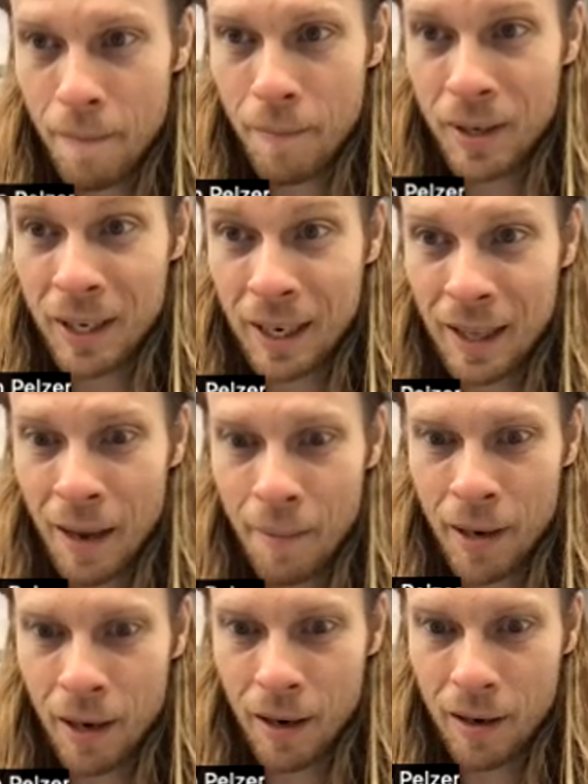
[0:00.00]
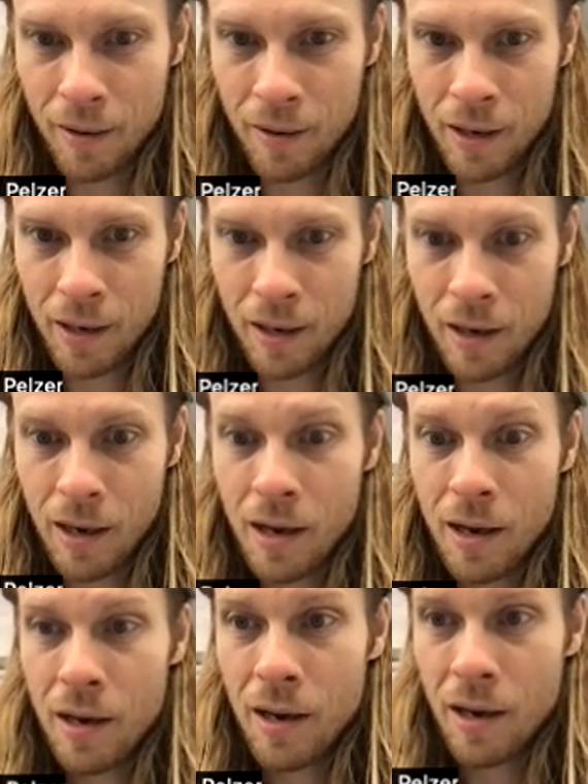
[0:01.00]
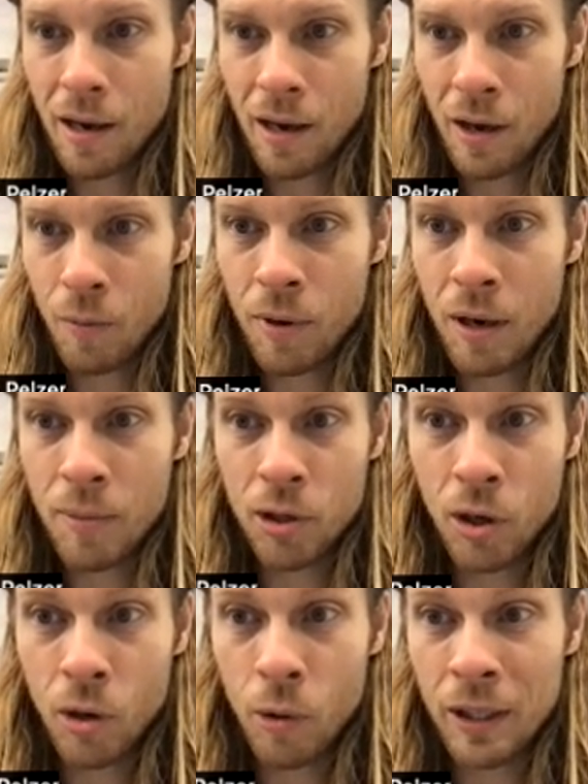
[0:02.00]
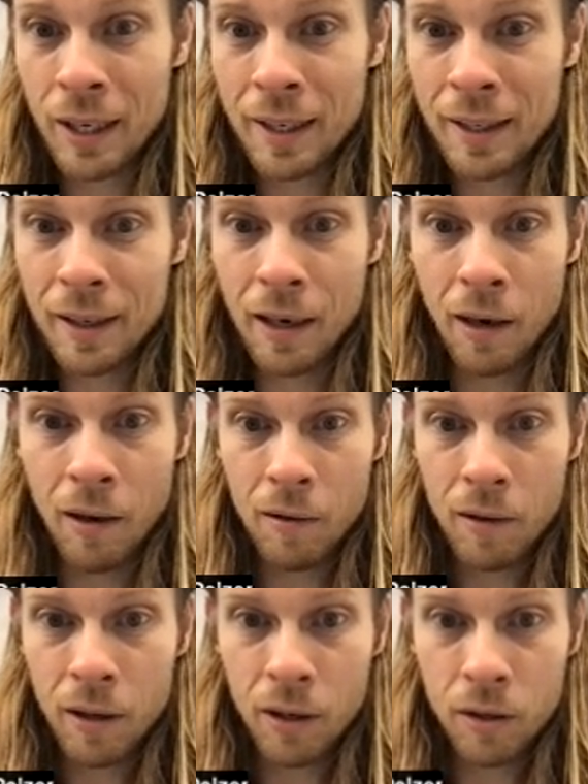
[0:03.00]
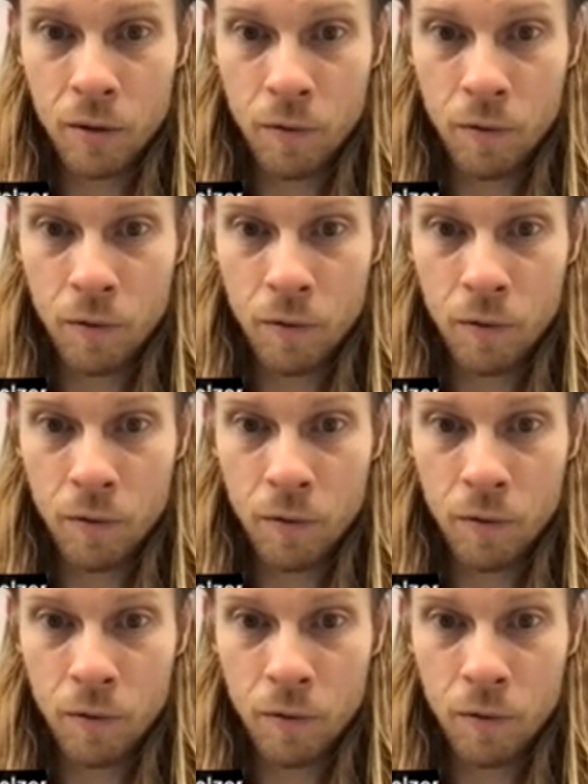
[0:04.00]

to take that minute, right? L prime is always less than L. Here's the